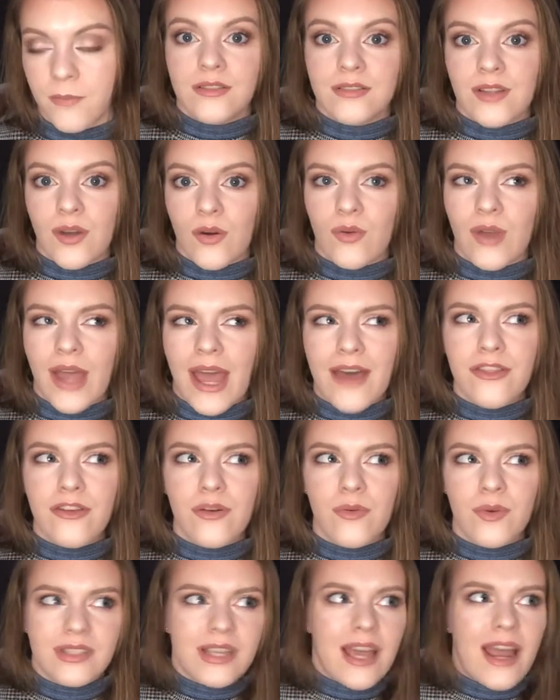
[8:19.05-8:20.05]
So
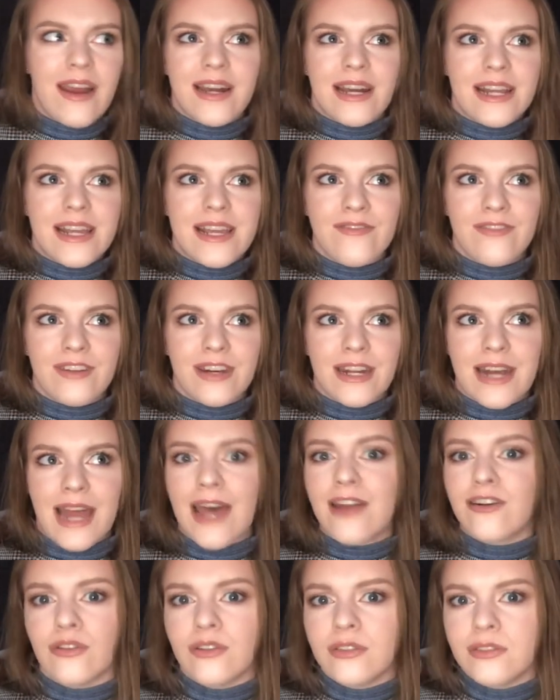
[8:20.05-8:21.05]
Heather was hardly even an
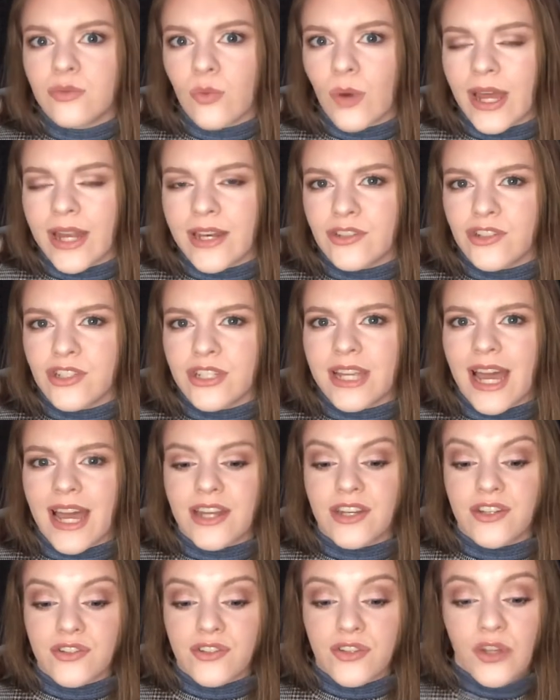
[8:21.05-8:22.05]
adult when she
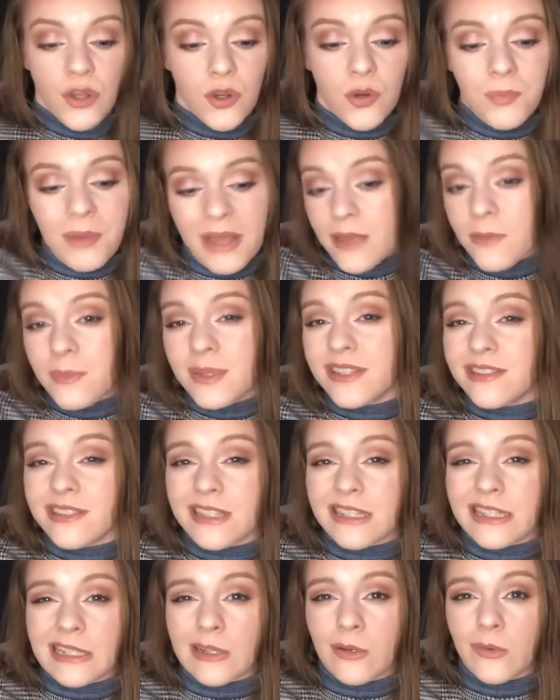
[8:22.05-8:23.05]
had 2 babies
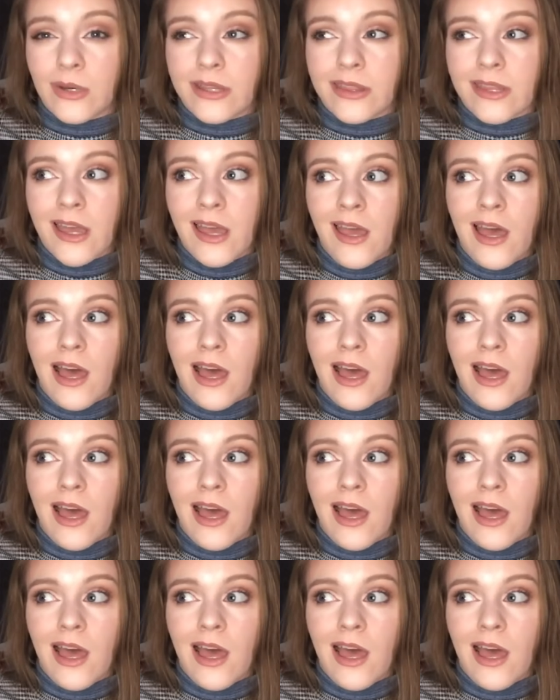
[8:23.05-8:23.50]
to deal with,